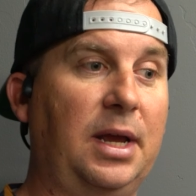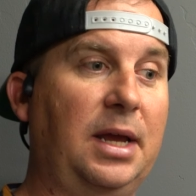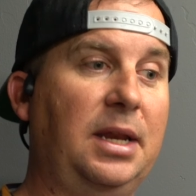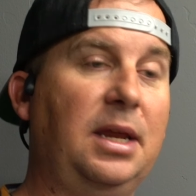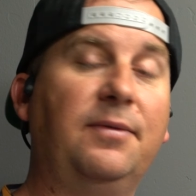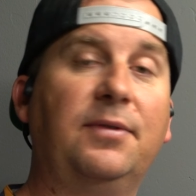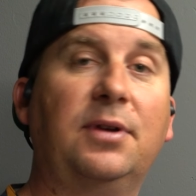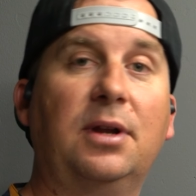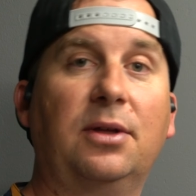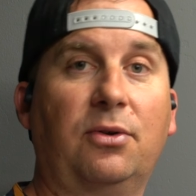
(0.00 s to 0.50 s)
and
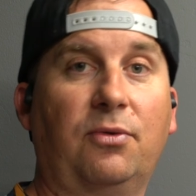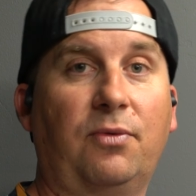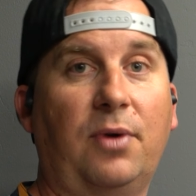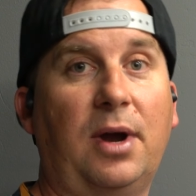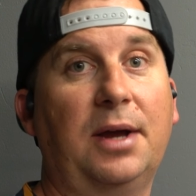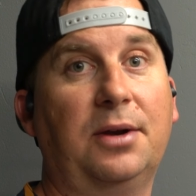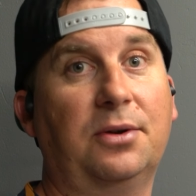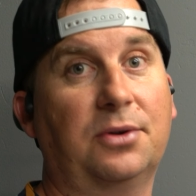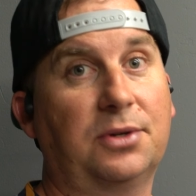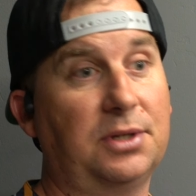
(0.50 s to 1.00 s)
even other
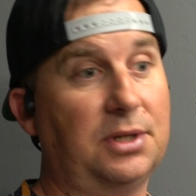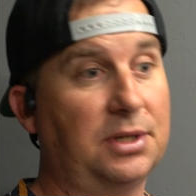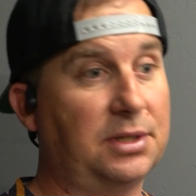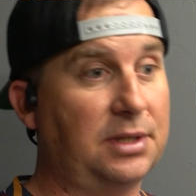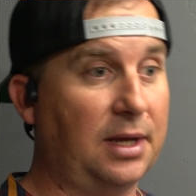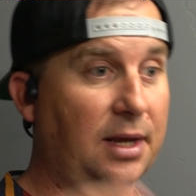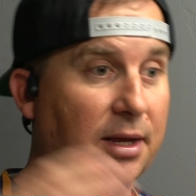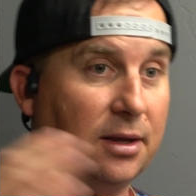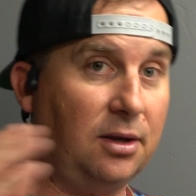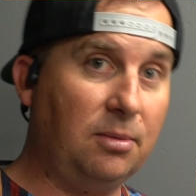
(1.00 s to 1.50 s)
riders and just say,